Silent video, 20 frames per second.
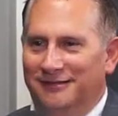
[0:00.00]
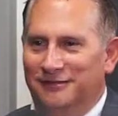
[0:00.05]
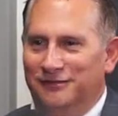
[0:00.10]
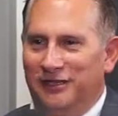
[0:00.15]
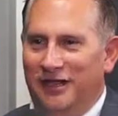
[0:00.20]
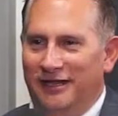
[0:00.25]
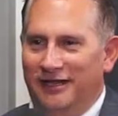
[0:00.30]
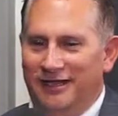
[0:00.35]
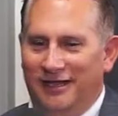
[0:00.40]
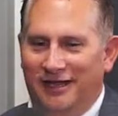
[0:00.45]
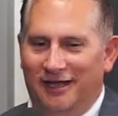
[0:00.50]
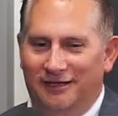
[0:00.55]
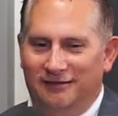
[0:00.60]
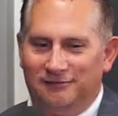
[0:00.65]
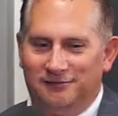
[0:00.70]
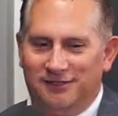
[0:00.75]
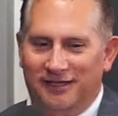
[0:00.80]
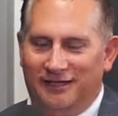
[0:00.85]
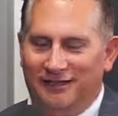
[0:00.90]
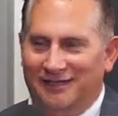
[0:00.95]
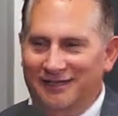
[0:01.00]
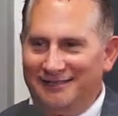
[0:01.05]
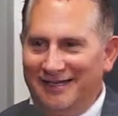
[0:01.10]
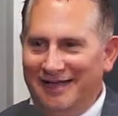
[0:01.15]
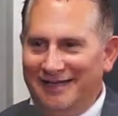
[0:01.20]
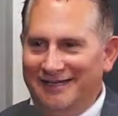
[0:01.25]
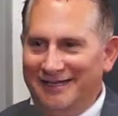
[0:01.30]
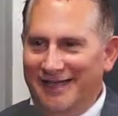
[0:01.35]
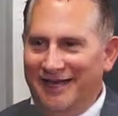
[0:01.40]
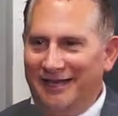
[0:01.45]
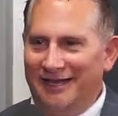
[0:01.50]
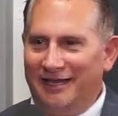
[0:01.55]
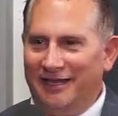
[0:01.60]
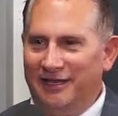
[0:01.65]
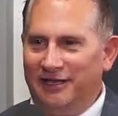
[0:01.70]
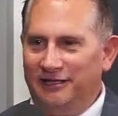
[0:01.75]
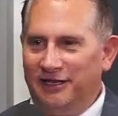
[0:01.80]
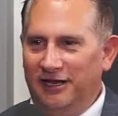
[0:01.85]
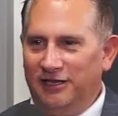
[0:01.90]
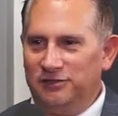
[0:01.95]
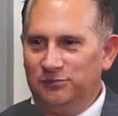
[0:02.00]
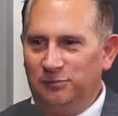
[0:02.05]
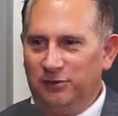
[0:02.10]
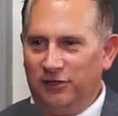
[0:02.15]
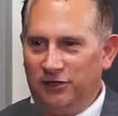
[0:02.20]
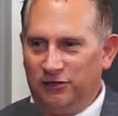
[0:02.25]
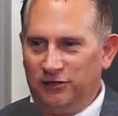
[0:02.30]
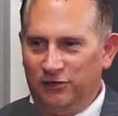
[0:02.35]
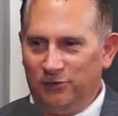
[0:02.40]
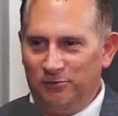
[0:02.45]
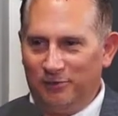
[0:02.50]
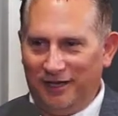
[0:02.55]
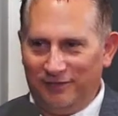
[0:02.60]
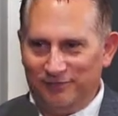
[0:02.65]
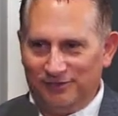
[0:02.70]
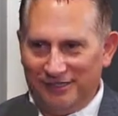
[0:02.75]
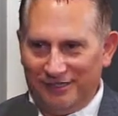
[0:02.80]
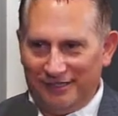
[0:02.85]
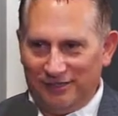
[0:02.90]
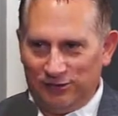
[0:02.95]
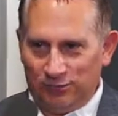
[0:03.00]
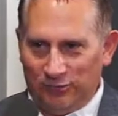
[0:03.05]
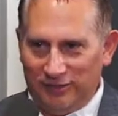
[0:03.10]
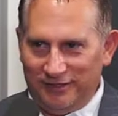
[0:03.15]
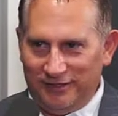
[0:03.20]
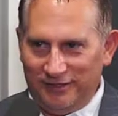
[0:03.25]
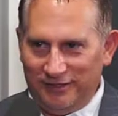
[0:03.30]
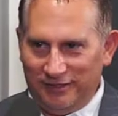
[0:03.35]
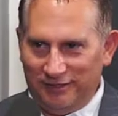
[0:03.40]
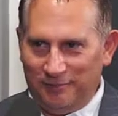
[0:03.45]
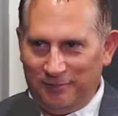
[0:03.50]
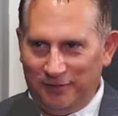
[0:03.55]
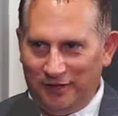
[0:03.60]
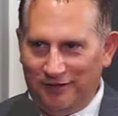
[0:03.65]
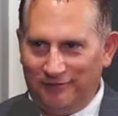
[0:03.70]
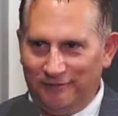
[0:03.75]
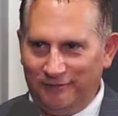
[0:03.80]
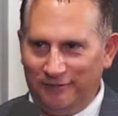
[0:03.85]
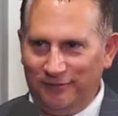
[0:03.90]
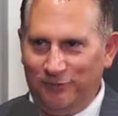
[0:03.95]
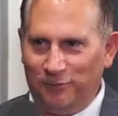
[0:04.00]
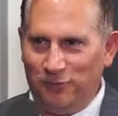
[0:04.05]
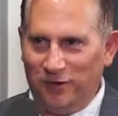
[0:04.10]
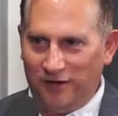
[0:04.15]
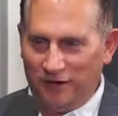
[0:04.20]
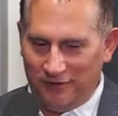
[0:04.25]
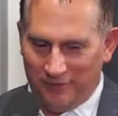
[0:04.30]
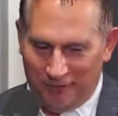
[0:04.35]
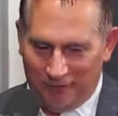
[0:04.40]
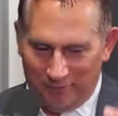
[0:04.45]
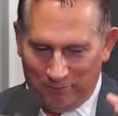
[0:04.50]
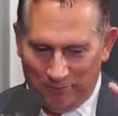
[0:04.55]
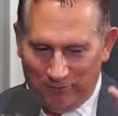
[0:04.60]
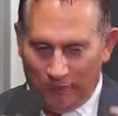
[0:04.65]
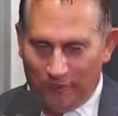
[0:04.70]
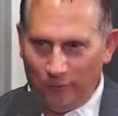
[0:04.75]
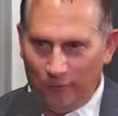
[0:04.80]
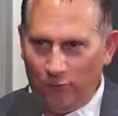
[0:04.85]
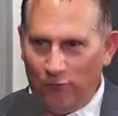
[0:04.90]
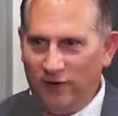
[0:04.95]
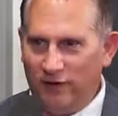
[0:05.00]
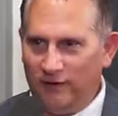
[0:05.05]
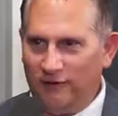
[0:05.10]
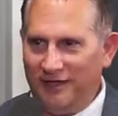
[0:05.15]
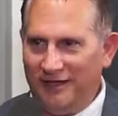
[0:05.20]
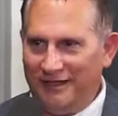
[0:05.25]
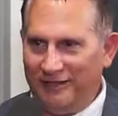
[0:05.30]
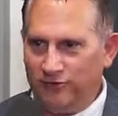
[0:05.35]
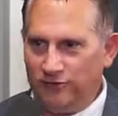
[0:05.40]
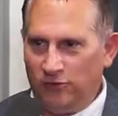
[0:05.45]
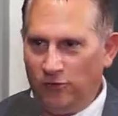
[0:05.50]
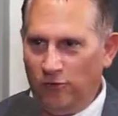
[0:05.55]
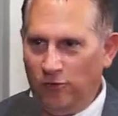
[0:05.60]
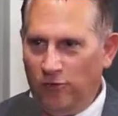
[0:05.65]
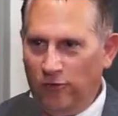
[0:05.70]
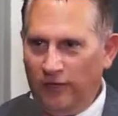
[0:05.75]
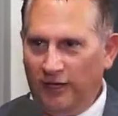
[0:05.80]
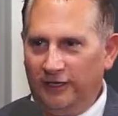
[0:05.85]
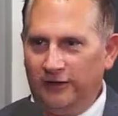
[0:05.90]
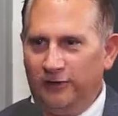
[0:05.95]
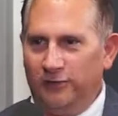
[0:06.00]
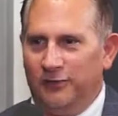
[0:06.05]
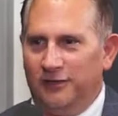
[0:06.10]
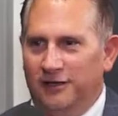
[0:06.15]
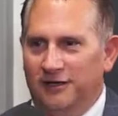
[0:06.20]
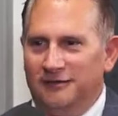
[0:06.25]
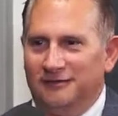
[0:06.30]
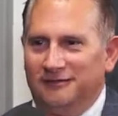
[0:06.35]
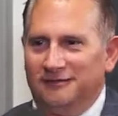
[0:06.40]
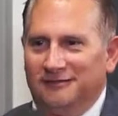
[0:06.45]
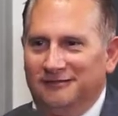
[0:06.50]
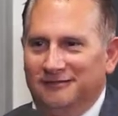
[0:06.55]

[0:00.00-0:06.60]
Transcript: It's like uh, it's like the Titanic hitting the iceberg. You might have seen this one deal above the water, and below the water line, there's a whole lot going on.